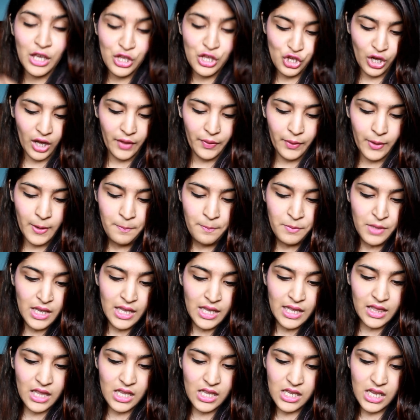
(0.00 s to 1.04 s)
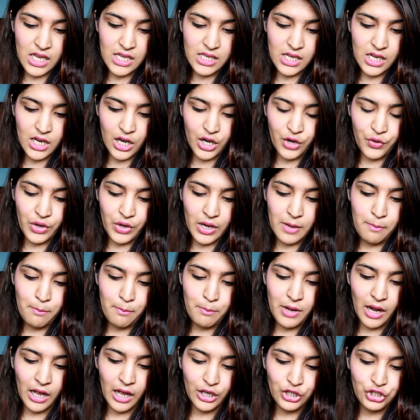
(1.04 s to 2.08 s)
each other. This is a
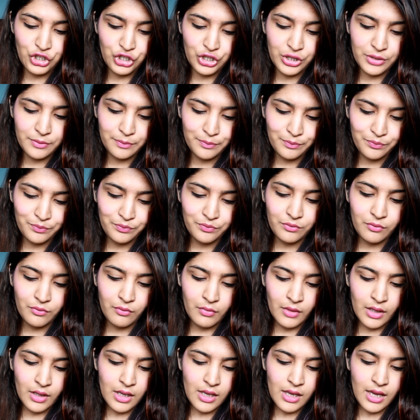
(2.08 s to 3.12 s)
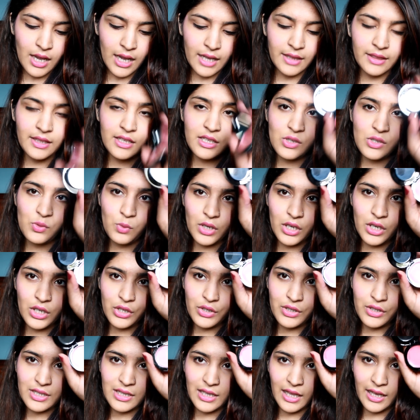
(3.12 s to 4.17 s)
cream blush and this is what it
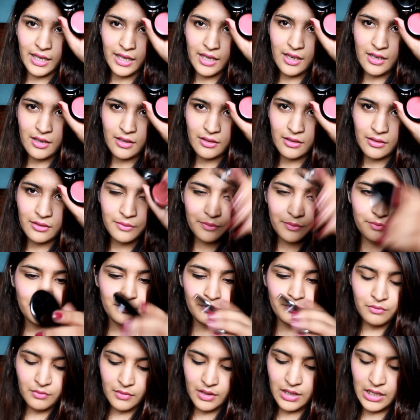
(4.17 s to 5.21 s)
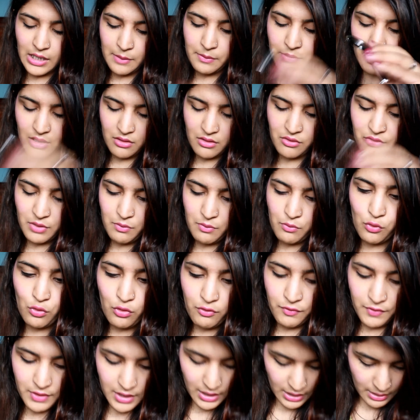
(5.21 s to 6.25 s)
looks like. Let me
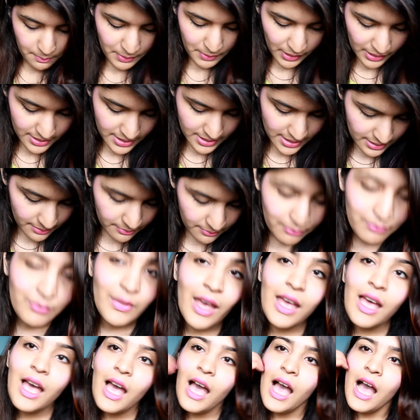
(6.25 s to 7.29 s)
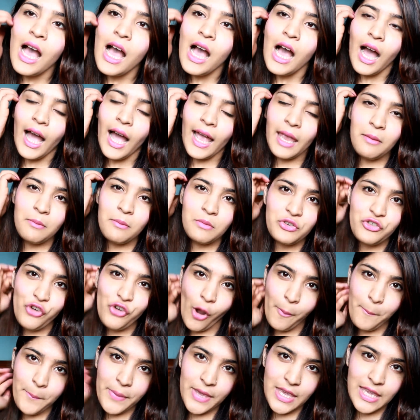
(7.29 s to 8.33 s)
remove the plastic. I am
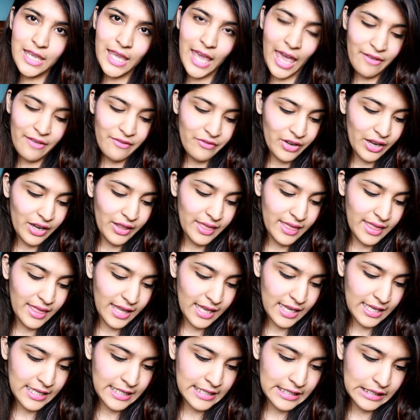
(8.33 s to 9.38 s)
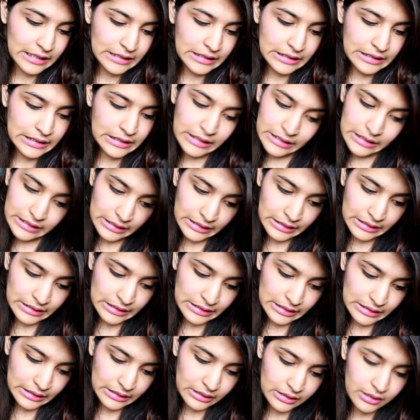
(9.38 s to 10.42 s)
dropping everything.
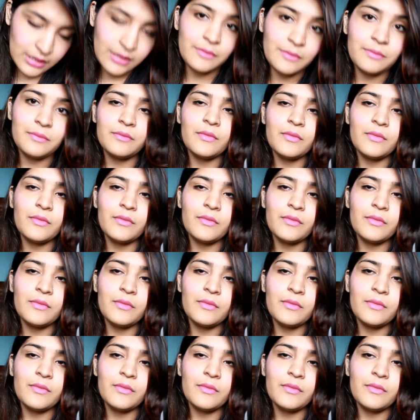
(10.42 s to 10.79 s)
Yucks.